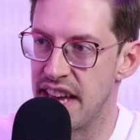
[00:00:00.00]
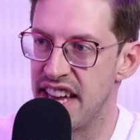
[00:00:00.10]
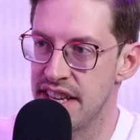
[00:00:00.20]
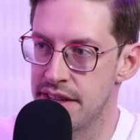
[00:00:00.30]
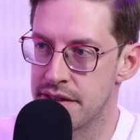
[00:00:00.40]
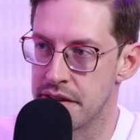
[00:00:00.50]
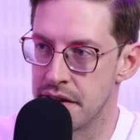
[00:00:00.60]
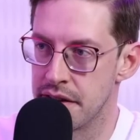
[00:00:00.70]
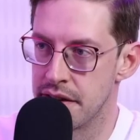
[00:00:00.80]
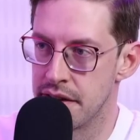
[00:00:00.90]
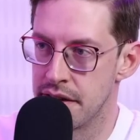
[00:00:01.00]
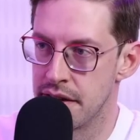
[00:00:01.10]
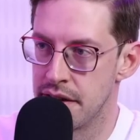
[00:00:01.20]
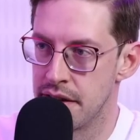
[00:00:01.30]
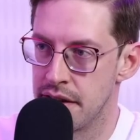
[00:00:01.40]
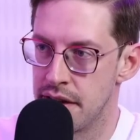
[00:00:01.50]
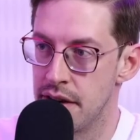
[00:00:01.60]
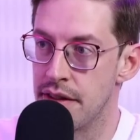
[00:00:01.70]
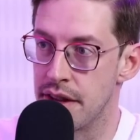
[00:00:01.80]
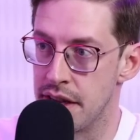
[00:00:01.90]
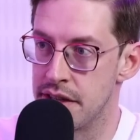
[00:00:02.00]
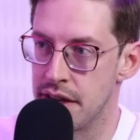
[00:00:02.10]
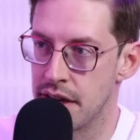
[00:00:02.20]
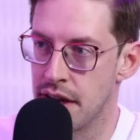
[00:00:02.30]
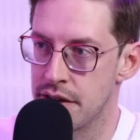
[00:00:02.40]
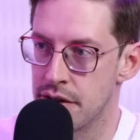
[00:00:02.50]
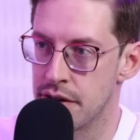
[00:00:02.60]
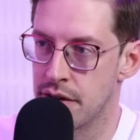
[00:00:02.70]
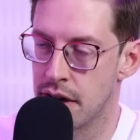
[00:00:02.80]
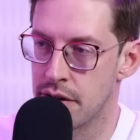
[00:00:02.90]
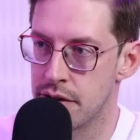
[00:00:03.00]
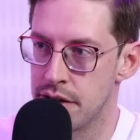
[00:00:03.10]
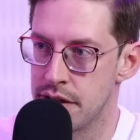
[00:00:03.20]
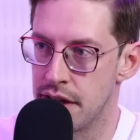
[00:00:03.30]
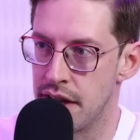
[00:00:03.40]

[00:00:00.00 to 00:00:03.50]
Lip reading: they hiss. You know the hissing cockroaches?